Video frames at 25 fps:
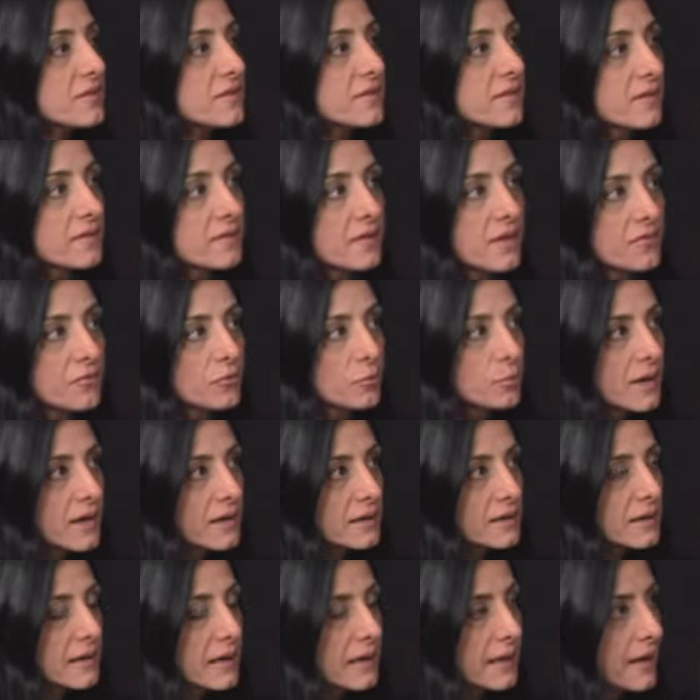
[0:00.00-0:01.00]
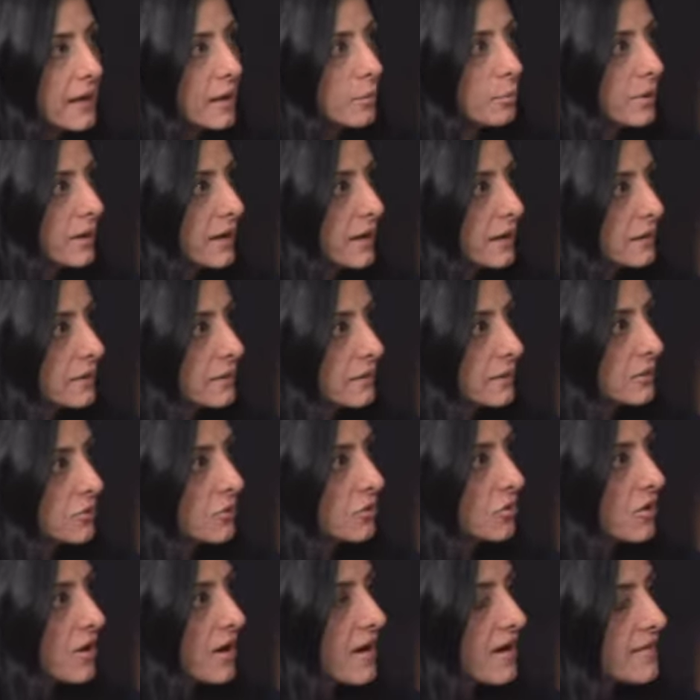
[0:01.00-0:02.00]
a successful marketing campaign in
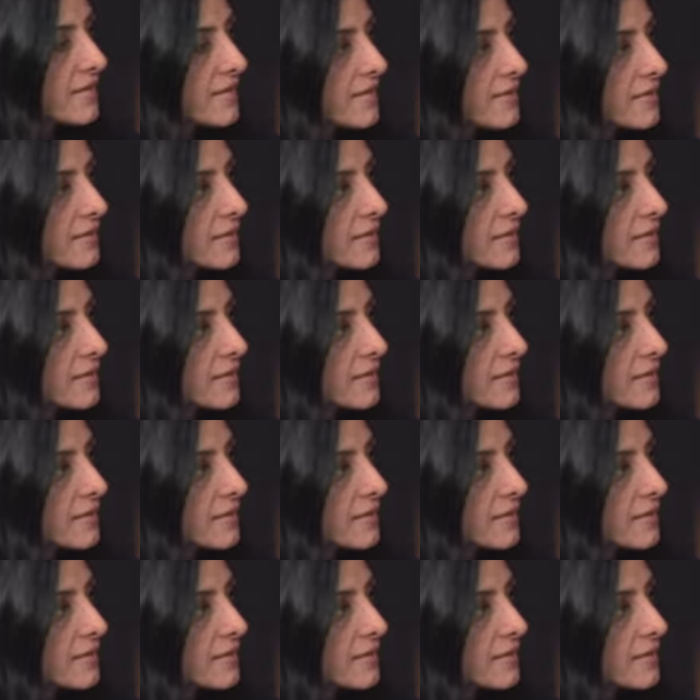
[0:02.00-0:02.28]
your eyes?